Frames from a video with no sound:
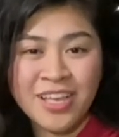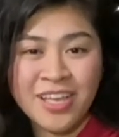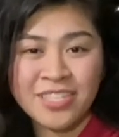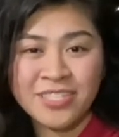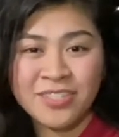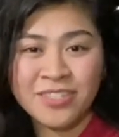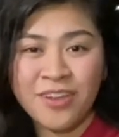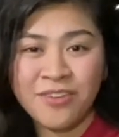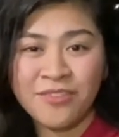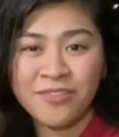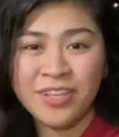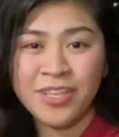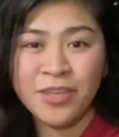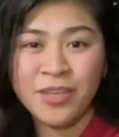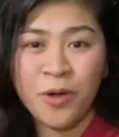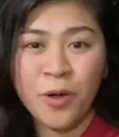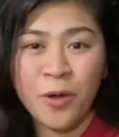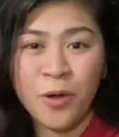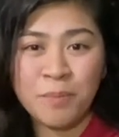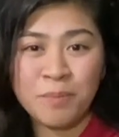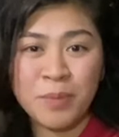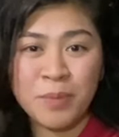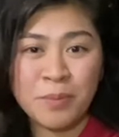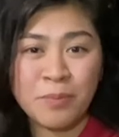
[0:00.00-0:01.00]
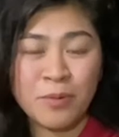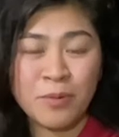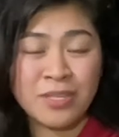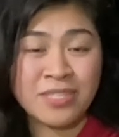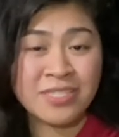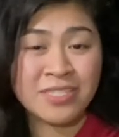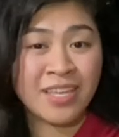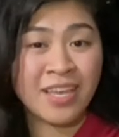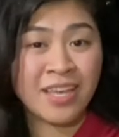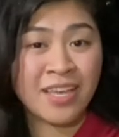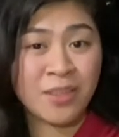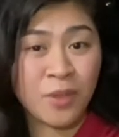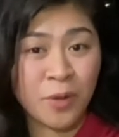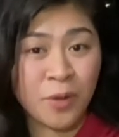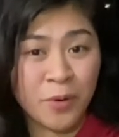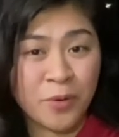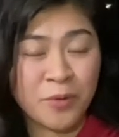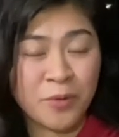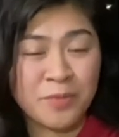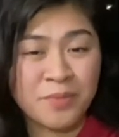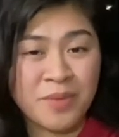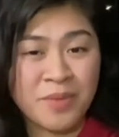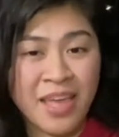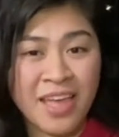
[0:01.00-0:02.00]
So I really hope people stay at
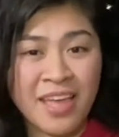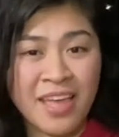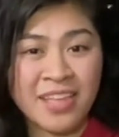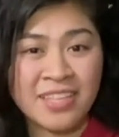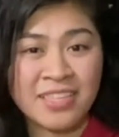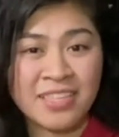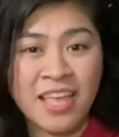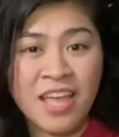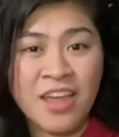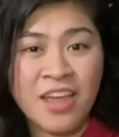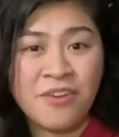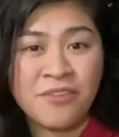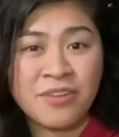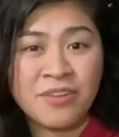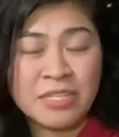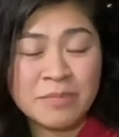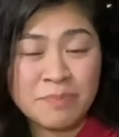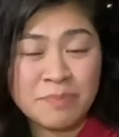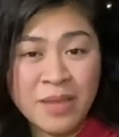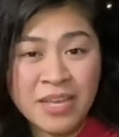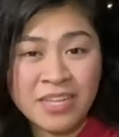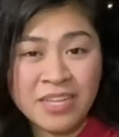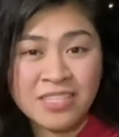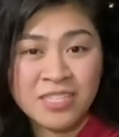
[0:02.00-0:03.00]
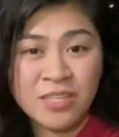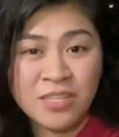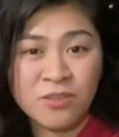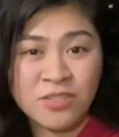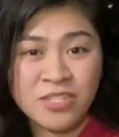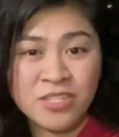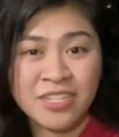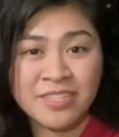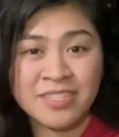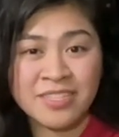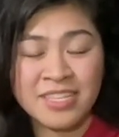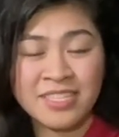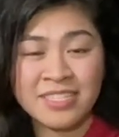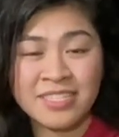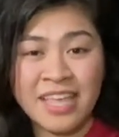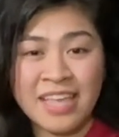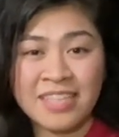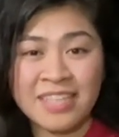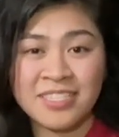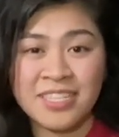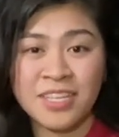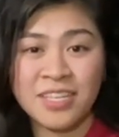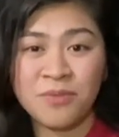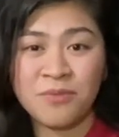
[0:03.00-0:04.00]
home and respect social
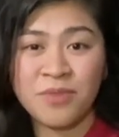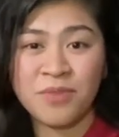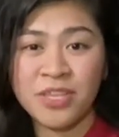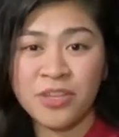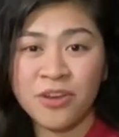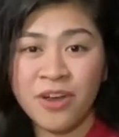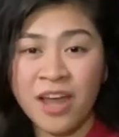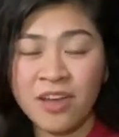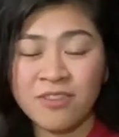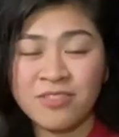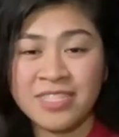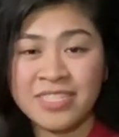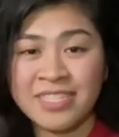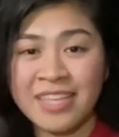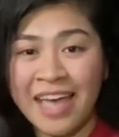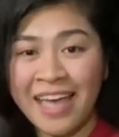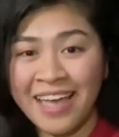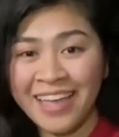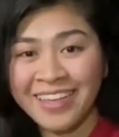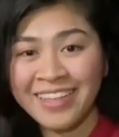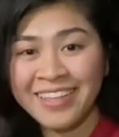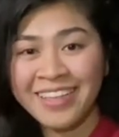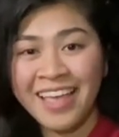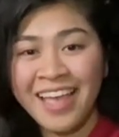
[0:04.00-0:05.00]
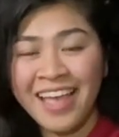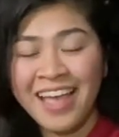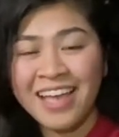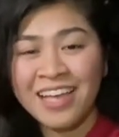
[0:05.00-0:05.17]
distancing when you're outside.